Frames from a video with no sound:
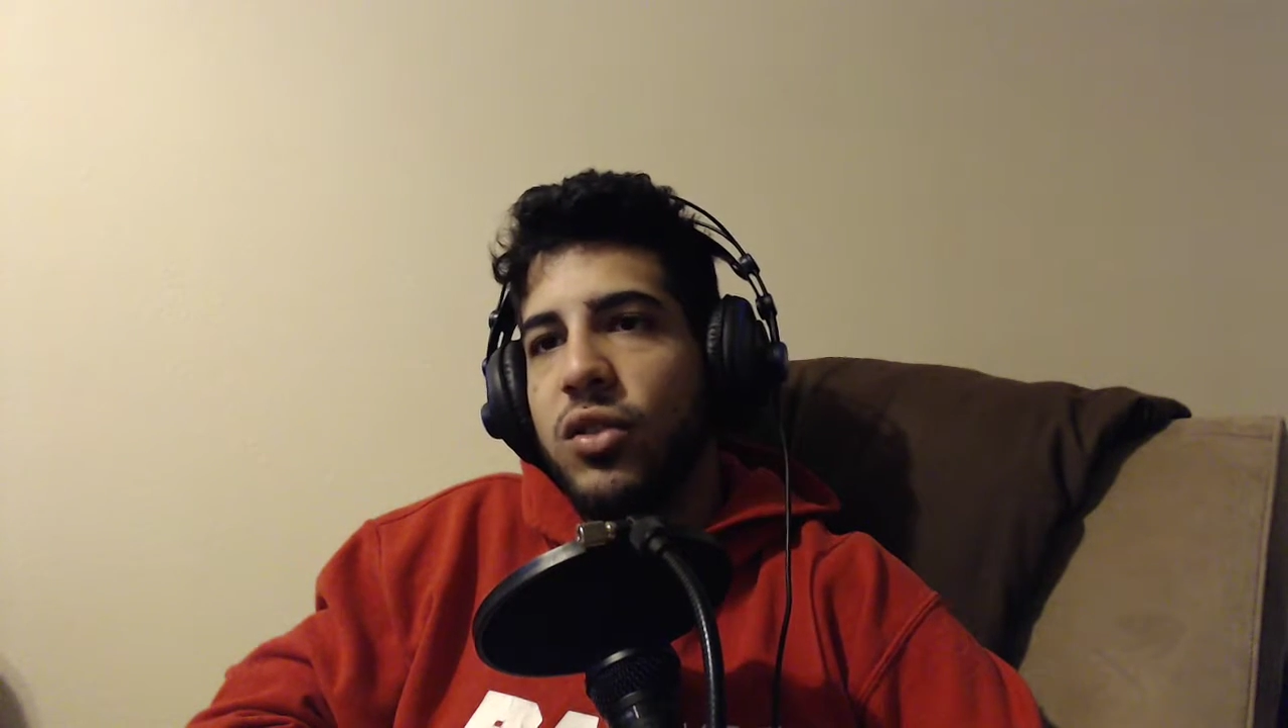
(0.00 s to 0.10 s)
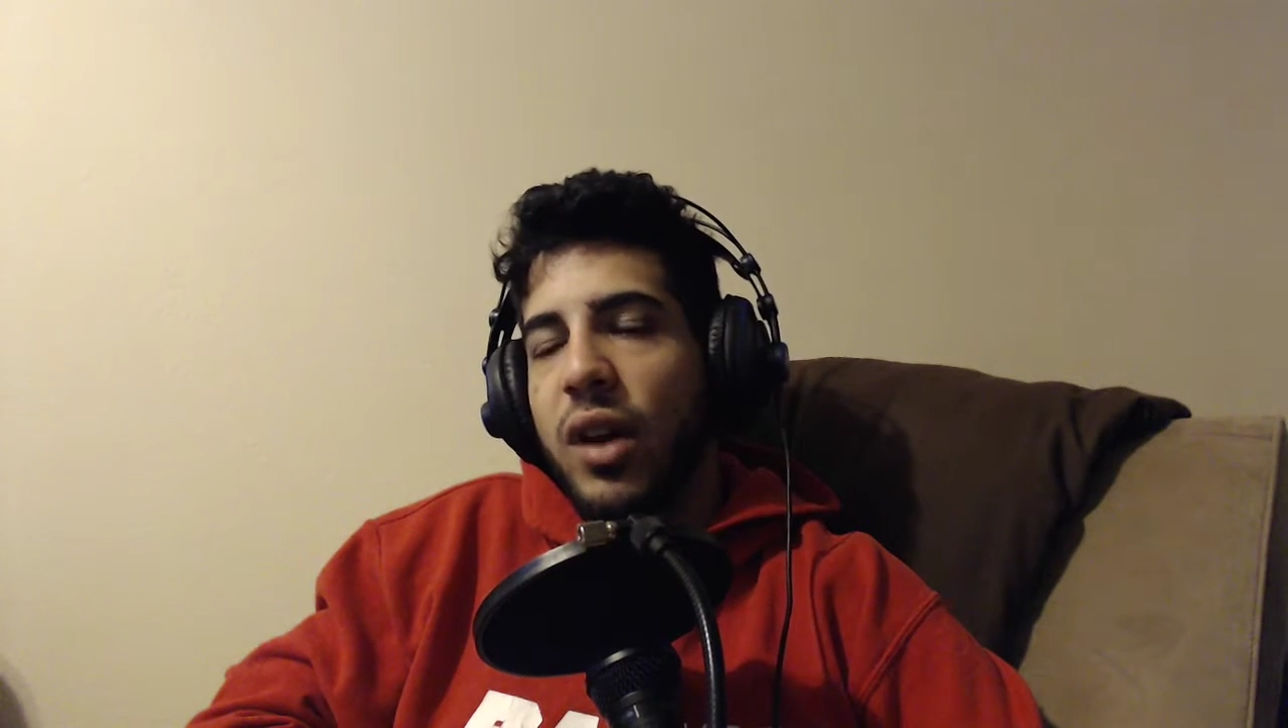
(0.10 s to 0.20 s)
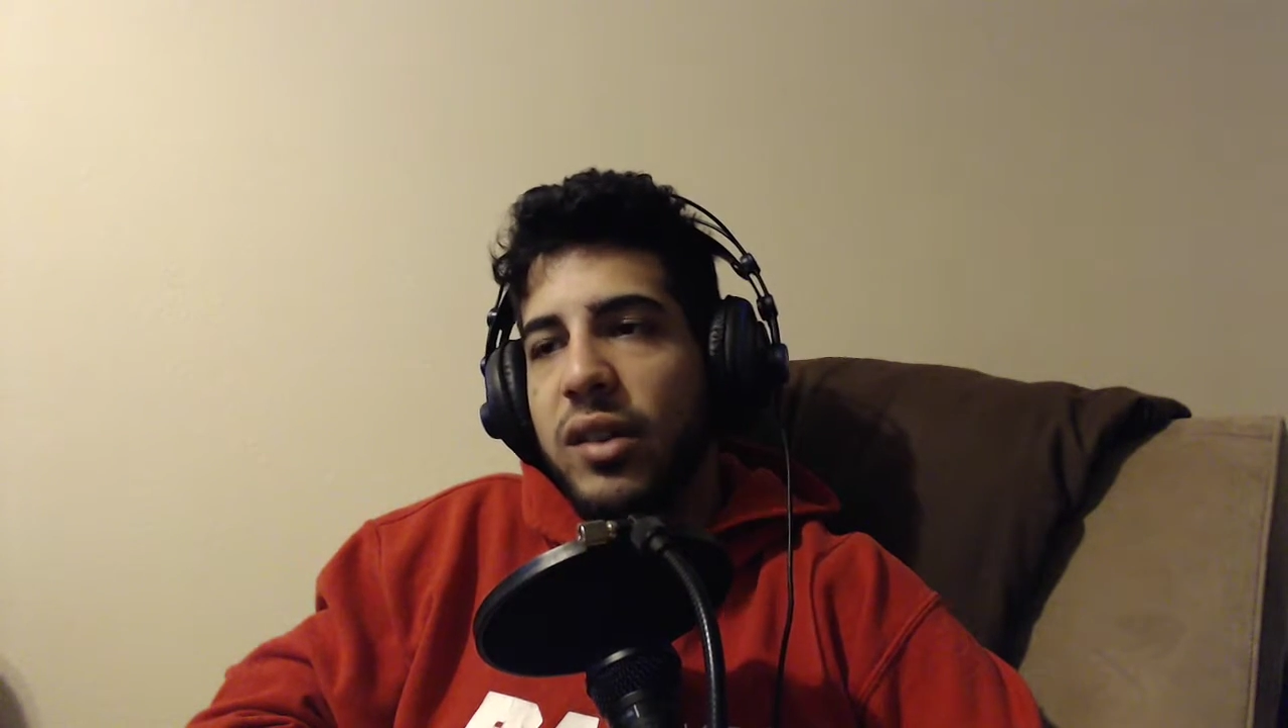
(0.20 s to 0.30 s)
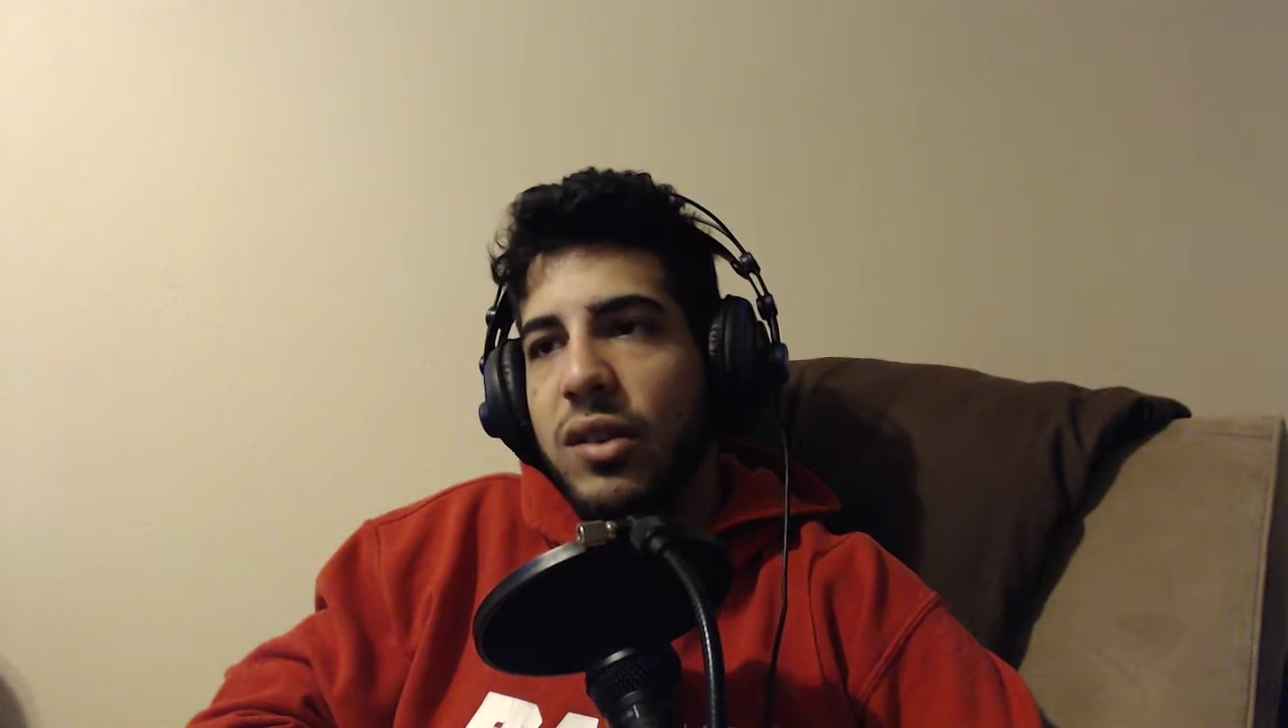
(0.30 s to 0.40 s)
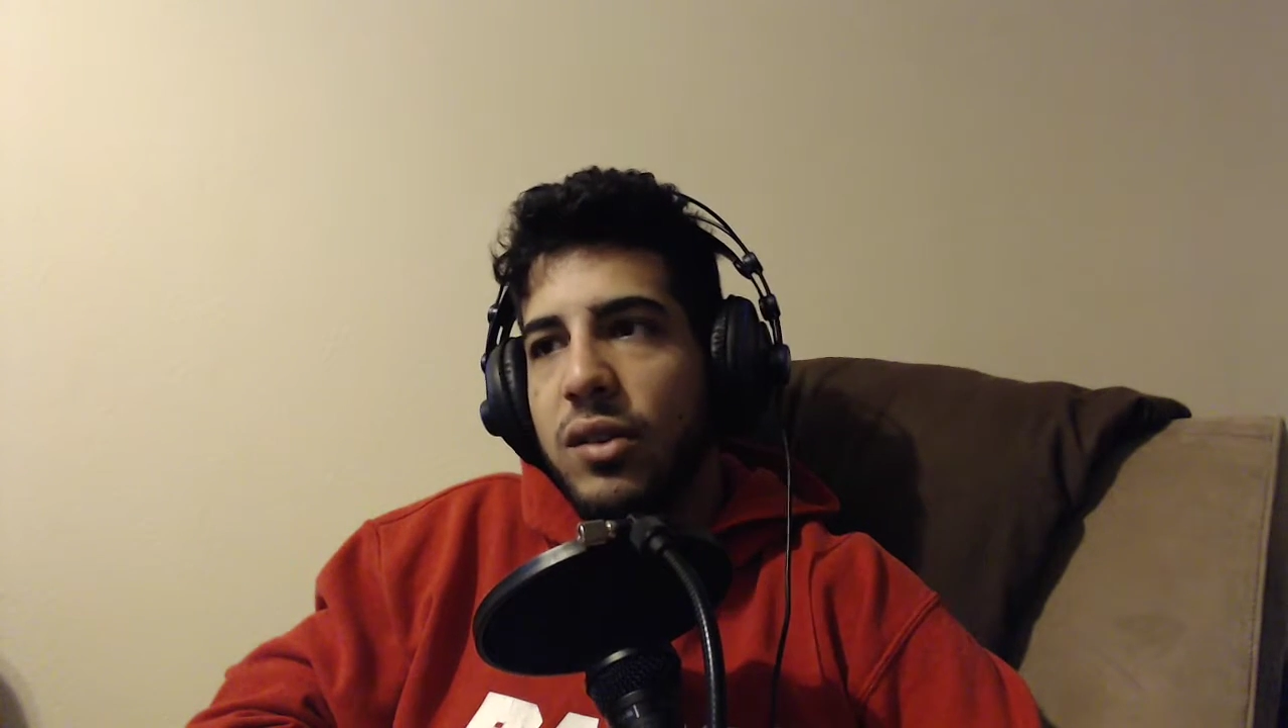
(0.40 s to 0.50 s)

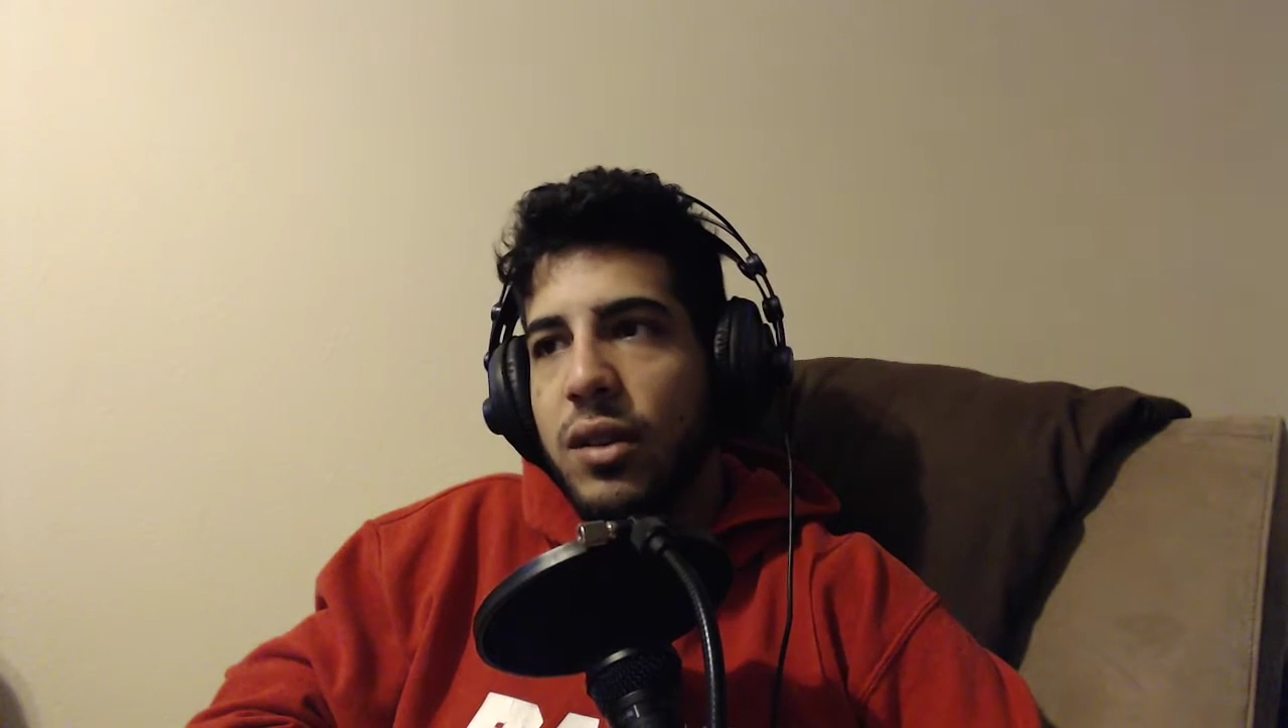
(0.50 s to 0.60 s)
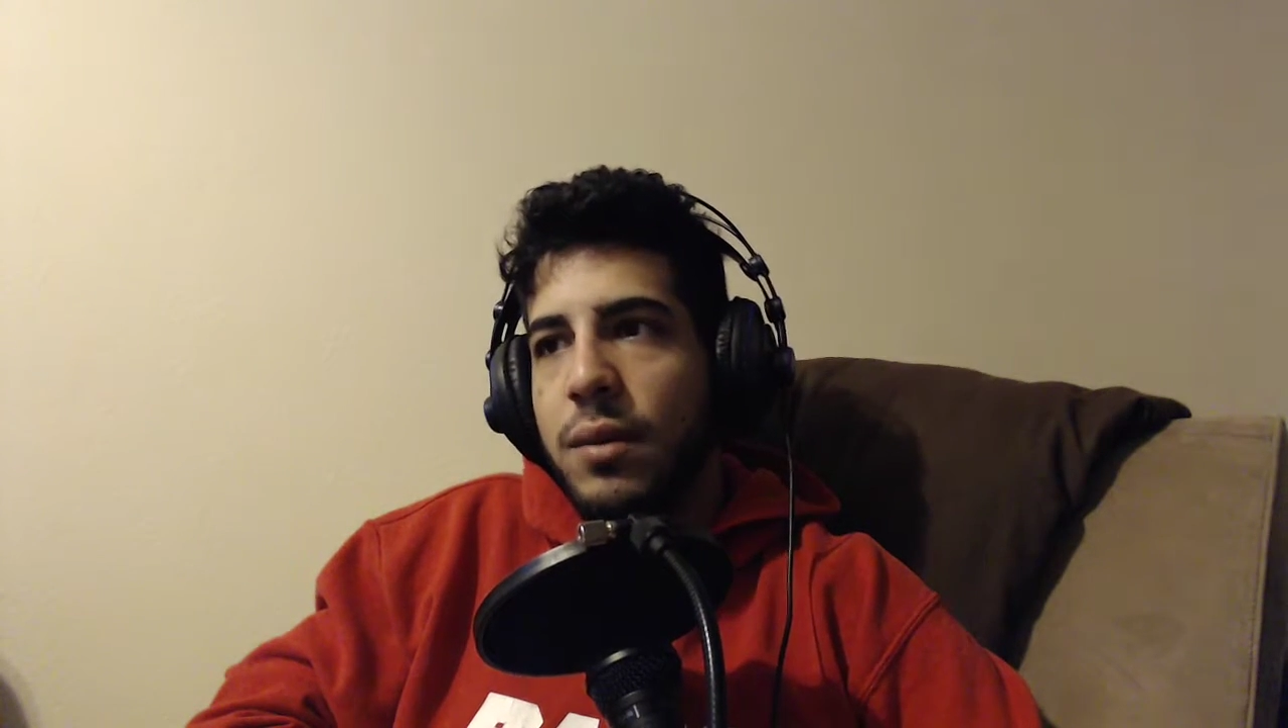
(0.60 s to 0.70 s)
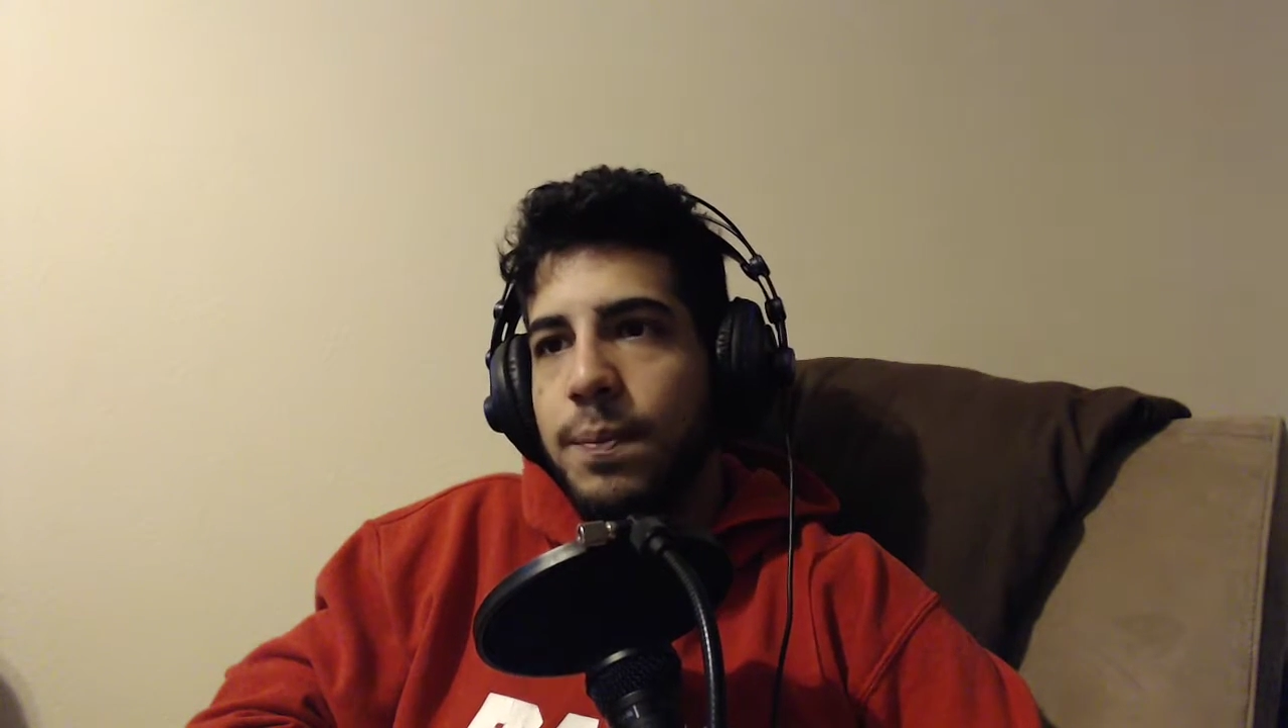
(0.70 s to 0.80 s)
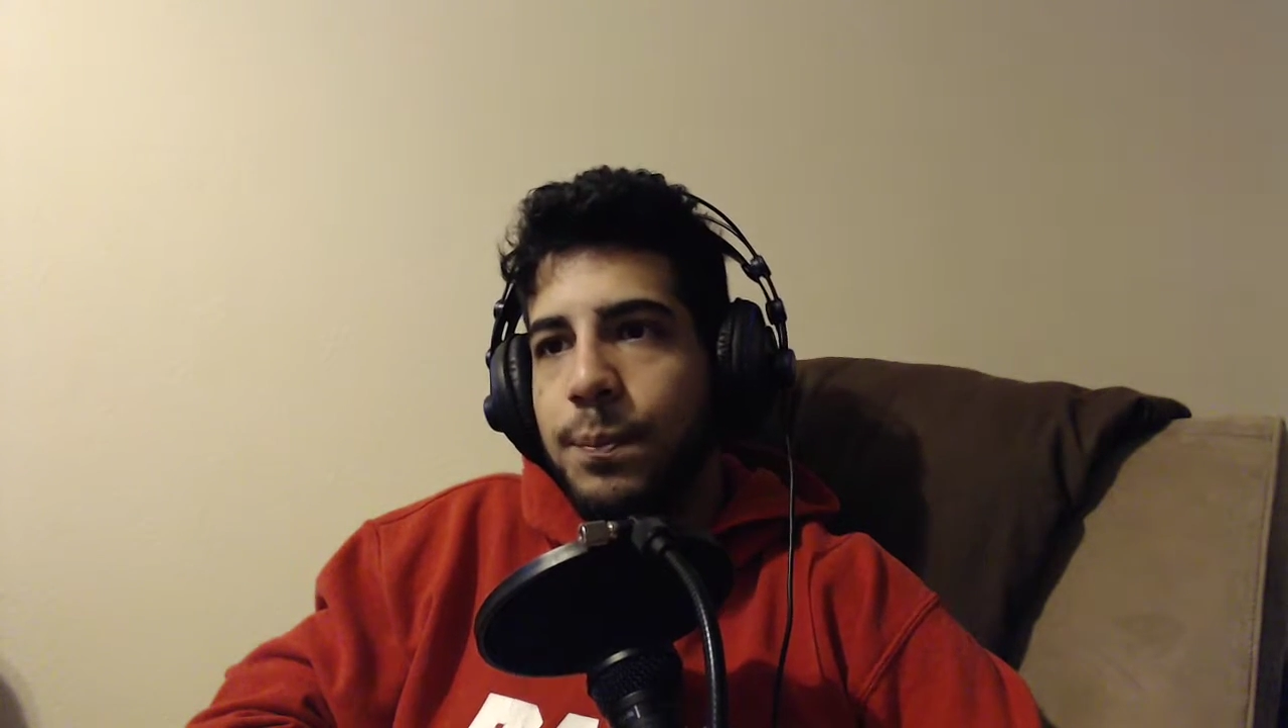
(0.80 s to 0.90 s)
Gustafsson,